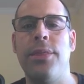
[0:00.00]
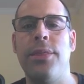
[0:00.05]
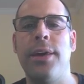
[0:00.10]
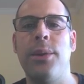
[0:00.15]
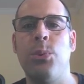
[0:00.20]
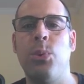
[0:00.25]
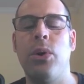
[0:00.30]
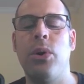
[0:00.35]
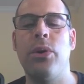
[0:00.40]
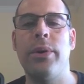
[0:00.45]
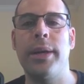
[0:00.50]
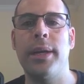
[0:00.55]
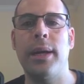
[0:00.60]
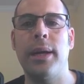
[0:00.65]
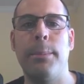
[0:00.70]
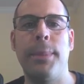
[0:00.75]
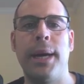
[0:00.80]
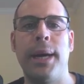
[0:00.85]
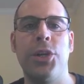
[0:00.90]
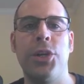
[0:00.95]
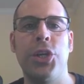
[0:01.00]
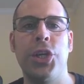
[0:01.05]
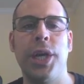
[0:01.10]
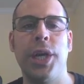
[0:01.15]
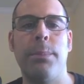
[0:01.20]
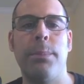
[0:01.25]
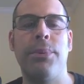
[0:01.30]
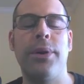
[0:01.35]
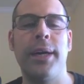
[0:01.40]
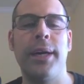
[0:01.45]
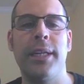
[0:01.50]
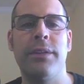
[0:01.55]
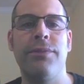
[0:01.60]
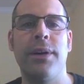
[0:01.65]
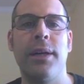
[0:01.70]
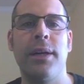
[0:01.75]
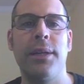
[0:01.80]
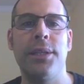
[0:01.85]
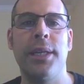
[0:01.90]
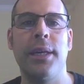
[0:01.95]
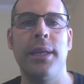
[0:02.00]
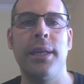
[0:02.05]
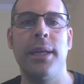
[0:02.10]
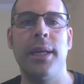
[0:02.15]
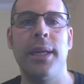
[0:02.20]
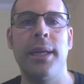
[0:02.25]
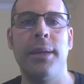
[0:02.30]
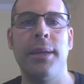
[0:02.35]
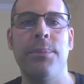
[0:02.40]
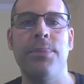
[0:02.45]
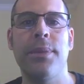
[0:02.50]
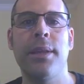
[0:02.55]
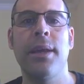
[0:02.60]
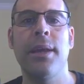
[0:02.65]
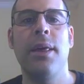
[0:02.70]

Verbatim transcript: than worrying about share price volatility,